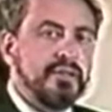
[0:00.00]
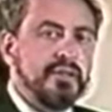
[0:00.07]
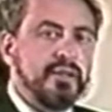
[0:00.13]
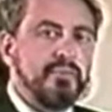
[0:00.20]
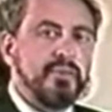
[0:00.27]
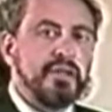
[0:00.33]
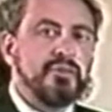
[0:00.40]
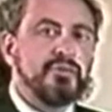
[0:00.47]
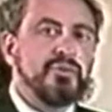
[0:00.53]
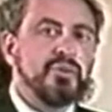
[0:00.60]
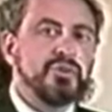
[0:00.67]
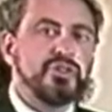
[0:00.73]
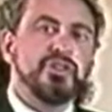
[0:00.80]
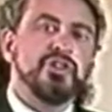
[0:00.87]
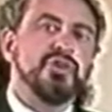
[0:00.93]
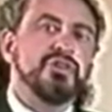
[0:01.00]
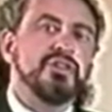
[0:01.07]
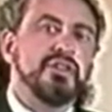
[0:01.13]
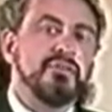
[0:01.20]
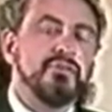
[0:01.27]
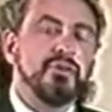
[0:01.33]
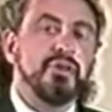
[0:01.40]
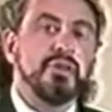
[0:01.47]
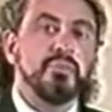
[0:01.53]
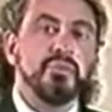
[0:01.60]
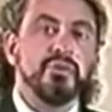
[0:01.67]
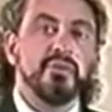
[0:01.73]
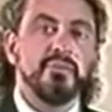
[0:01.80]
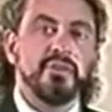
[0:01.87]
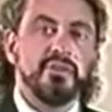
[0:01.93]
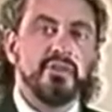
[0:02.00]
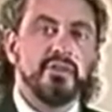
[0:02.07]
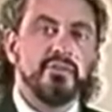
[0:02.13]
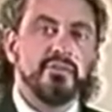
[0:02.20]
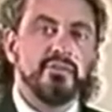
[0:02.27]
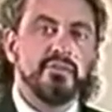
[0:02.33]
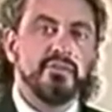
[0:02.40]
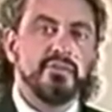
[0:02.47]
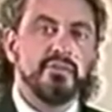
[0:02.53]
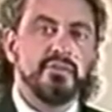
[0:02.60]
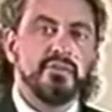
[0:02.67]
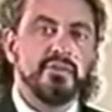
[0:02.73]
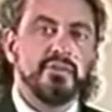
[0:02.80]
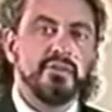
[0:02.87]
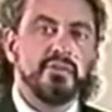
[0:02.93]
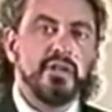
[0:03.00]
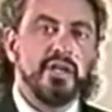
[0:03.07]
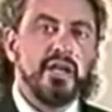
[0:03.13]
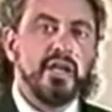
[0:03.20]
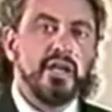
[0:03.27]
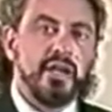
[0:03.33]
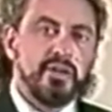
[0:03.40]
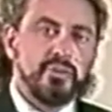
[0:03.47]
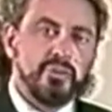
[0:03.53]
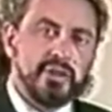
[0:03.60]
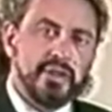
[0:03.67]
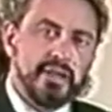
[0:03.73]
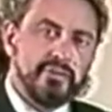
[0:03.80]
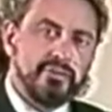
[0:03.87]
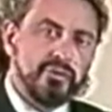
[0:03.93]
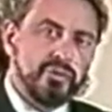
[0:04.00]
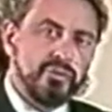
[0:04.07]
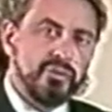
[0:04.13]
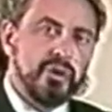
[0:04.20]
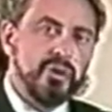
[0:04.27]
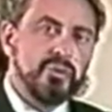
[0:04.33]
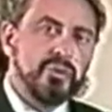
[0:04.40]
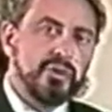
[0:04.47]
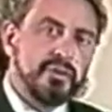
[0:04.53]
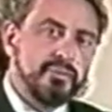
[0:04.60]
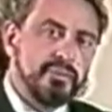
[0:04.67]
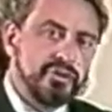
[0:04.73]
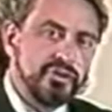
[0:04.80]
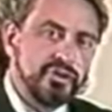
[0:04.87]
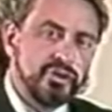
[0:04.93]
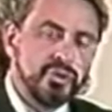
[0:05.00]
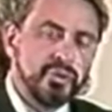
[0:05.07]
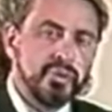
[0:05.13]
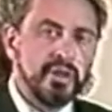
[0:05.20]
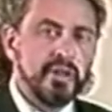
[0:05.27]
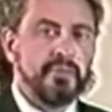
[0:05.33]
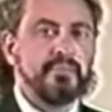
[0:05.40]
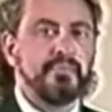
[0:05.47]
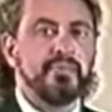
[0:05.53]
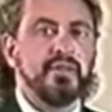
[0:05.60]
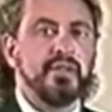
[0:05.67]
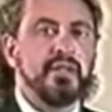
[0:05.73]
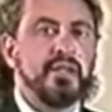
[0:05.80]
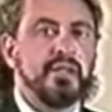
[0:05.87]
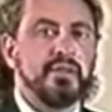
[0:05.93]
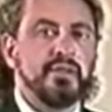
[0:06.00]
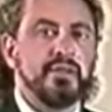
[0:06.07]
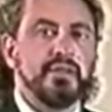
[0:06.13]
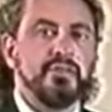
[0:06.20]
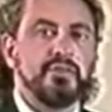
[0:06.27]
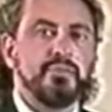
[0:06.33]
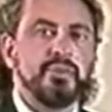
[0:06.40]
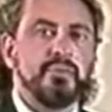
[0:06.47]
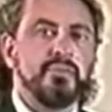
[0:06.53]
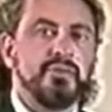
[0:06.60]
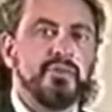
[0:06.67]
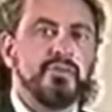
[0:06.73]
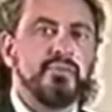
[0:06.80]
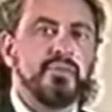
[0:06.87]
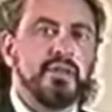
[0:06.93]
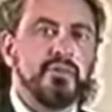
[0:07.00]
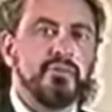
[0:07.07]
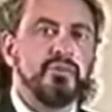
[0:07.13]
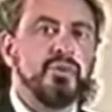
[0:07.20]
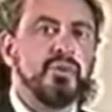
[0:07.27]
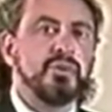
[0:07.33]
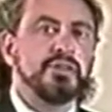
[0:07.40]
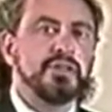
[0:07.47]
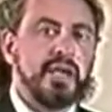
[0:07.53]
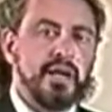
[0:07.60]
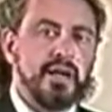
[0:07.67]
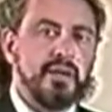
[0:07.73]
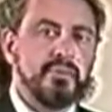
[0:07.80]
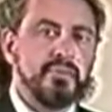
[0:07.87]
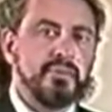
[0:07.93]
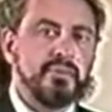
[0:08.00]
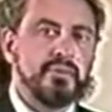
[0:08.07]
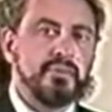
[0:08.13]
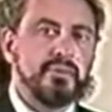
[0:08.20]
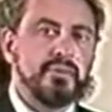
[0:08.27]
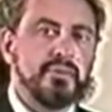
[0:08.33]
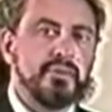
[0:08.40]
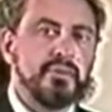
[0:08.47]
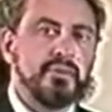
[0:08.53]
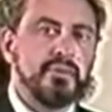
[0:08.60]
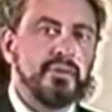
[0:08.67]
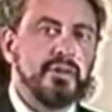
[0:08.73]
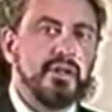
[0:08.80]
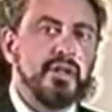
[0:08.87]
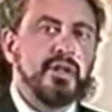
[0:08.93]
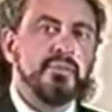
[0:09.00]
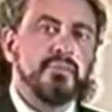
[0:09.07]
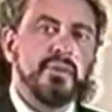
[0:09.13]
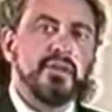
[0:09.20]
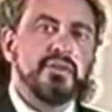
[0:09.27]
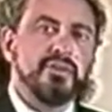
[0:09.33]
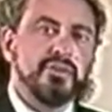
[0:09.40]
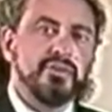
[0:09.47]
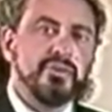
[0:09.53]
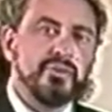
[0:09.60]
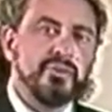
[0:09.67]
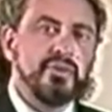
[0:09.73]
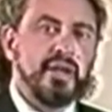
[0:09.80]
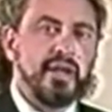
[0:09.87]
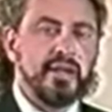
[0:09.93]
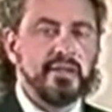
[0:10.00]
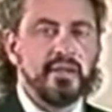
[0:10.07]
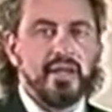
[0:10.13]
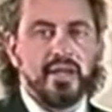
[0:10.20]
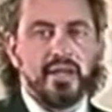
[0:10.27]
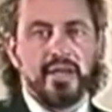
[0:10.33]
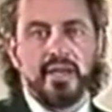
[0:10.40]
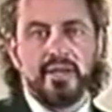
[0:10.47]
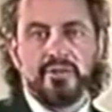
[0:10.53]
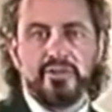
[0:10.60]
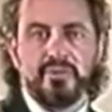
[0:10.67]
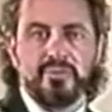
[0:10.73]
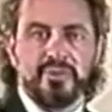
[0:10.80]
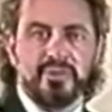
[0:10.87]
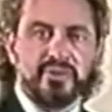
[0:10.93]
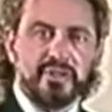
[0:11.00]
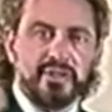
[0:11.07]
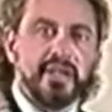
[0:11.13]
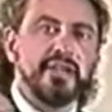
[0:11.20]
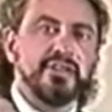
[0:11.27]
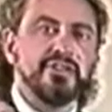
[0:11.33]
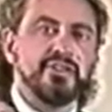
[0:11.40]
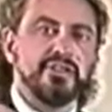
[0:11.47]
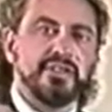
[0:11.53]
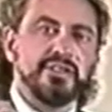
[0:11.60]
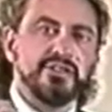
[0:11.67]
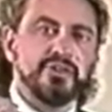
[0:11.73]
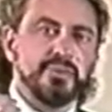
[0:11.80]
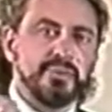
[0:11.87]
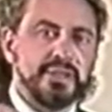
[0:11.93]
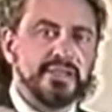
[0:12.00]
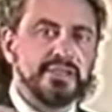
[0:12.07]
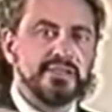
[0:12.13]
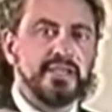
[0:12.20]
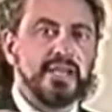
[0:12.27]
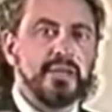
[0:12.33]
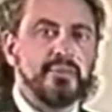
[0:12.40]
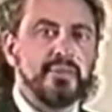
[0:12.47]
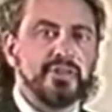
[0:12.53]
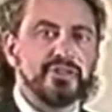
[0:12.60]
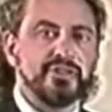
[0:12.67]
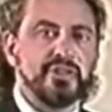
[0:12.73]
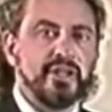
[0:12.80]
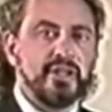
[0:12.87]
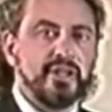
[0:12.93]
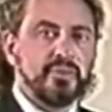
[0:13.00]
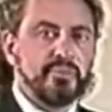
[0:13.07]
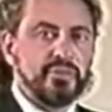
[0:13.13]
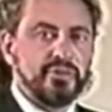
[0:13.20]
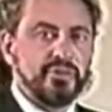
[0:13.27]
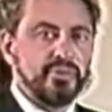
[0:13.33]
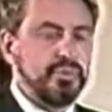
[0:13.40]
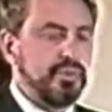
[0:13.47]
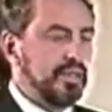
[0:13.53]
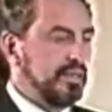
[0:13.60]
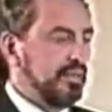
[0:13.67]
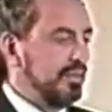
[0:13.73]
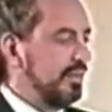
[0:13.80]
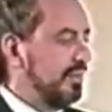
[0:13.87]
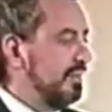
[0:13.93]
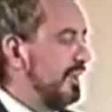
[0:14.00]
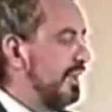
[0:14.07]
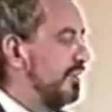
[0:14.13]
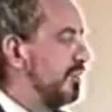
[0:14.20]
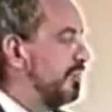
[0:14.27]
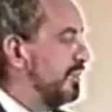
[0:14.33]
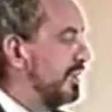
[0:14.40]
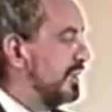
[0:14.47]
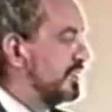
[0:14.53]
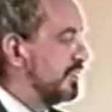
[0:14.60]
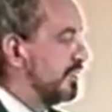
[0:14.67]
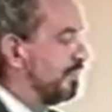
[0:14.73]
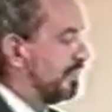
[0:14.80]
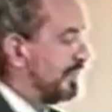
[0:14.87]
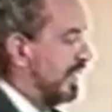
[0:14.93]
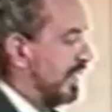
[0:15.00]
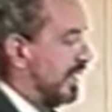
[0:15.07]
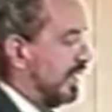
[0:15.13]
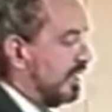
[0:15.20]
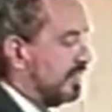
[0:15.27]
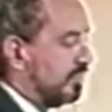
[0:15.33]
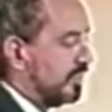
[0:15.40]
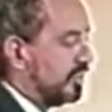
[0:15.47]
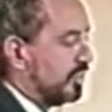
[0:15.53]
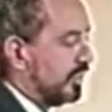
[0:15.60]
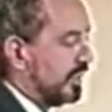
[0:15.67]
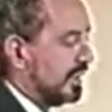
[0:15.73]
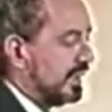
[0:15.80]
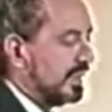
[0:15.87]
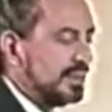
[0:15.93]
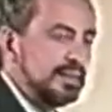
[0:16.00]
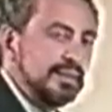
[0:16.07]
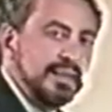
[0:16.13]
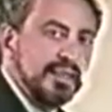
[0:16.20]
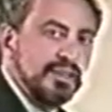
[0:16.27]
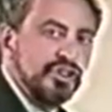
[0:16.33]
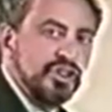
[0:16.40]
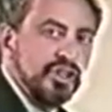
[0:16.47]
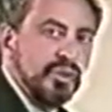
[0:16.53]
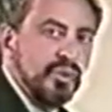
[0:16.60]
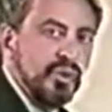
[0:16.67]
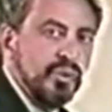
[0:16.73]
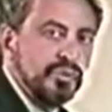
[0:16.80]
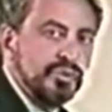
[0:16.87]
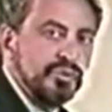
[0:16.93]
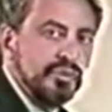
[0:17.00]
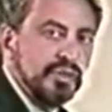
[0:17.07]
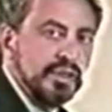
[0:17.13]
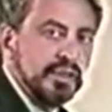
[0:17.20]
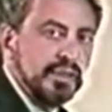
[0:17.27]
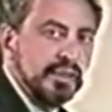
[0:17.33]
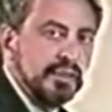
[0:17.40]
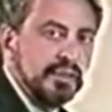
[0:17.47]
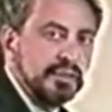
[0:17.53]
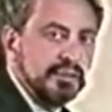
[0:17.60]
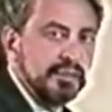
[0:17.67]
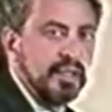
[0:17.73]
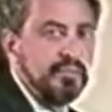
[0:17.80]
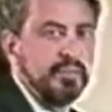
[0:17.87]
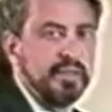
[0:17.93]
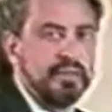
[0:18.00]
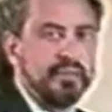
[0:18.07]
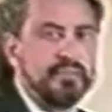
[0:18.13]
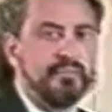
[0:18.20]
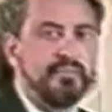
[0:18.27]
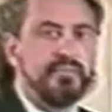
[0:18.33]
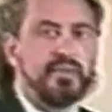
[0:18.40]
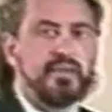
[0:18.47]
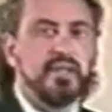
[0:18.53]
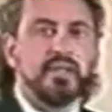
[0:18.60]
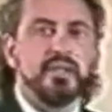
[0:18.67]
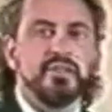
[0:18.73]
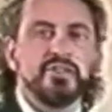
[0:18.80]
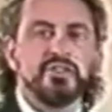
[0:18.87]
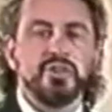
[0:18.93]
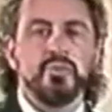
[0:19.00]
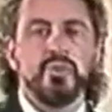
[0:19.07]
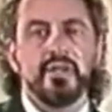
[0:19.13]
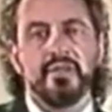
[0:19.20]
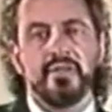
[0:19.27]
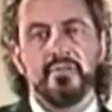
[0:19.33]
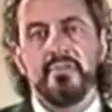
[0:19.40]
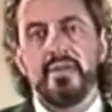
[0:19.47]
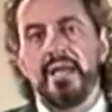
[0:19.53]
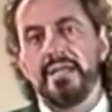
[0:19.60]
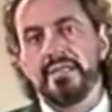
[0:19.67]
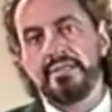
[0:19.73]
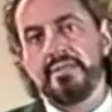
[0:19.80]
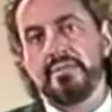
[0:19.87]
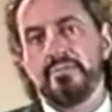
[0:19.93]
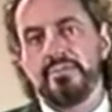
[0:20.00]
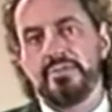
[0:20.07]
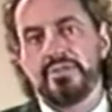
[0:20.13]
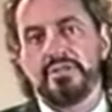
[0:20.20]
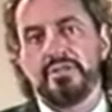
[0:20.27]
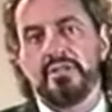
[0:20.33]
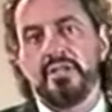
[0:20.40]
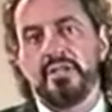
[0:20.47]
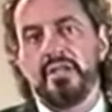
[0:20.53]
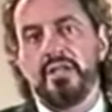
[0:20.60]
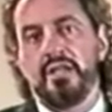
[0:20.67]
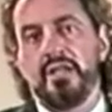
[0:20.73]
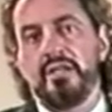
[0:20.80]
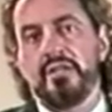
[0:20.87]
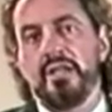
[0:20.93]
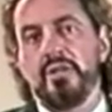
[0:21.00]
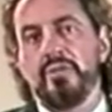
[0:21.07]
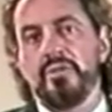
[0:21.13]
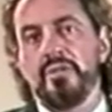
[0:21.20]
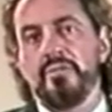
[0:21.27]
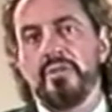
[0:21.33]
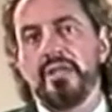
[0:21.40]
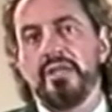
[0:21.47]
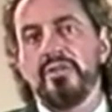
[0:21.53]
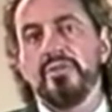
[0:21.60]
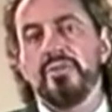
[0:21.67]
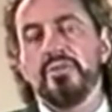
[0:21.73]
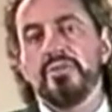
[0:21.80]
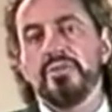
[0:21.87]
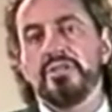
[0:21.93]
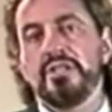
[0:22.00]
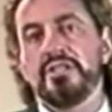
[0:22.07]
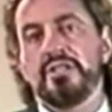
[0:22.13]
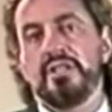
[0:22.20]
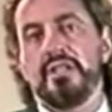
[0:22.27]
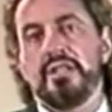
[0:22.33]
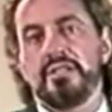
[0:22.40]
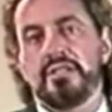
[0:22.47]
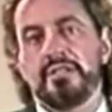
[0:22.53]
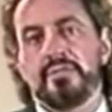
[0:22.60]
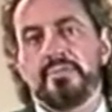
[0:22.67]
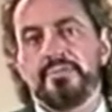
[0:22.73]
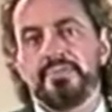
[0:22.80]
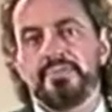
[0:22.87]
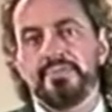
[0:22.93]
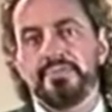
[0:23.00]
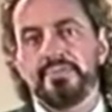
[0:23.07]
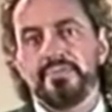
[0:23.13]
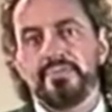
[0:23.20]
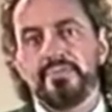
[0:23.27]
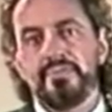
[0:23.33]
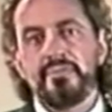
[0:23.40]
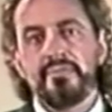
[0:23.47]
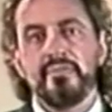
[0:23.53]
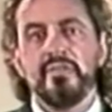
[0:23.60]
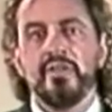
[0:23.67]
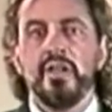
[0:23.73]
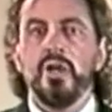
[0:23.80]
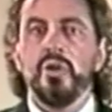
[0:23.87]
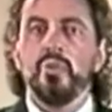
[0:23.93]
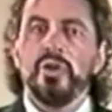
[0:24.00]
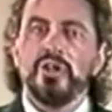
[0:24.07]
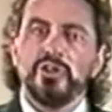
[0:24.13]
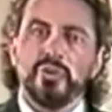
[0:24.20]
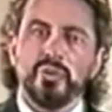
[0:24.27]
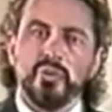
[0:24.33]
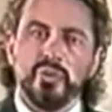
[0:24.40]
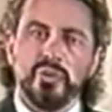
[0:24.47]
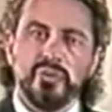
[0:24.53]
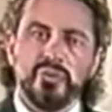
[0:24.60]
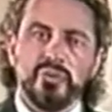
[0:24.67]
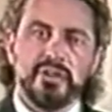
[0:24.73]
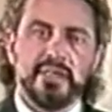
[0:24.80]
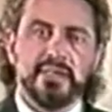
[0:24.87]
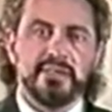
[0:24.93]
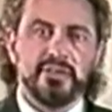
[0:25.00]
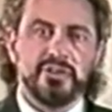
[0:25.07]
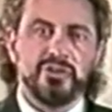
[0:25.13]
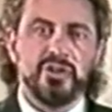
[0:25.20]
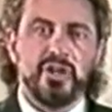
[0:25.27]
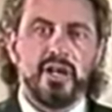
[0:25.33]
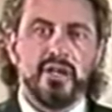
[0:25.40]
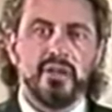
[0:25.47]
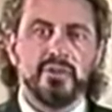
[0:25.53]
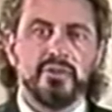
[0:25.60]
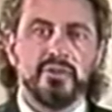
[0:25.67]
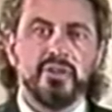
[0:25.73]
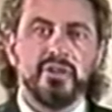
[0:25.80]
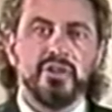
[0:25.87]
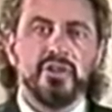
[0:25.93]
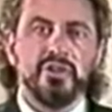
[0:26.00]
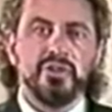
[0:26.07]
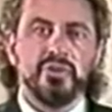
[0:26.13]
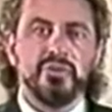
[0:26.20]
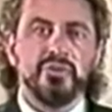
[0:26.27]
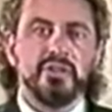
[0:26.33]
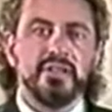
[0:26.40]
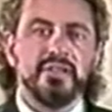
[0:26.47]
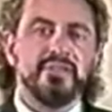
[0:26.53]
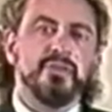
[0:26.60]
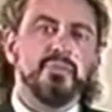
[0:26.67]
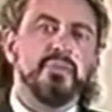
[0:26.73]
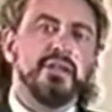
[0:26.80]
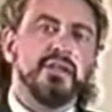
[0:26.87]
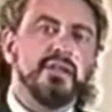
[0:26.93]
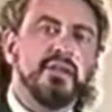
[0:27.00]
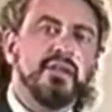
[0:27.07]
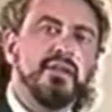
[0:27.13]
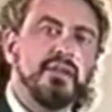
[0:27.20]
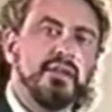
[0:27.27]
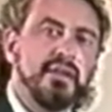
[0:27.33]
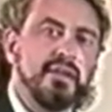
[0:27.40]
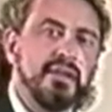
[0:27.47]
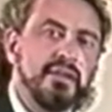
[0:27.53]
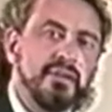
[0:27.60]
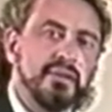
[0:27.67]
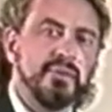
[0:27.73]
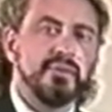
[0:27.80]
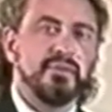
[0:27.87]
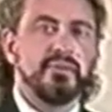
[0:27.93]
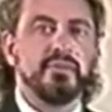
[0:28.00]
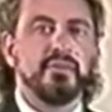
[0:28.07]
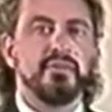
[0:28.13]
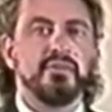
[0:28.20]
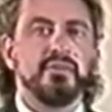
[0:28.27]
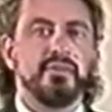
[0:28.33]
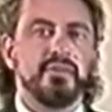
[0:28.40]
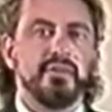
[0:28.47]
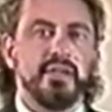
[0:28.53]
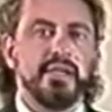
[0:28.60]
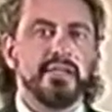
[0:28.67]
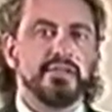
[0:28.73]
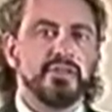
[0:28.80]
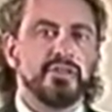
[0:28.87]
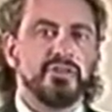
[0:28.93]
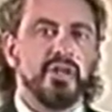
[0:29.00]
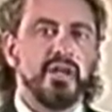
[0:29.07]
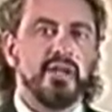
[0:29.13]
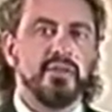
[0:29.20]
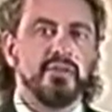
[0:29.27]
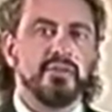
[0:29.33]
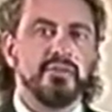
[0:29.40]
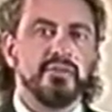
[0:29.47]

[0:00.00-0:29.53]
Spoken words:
Now, metaphors are usually very primitive, and we have to grow and mature these primitive metaphors up. But to do that, our communication needs to be established between the therapist and between a 6-year-old's feeling in the stomach. So one of the maxims that we may use is this: when you're wounded as a child, you need to be healed as a child.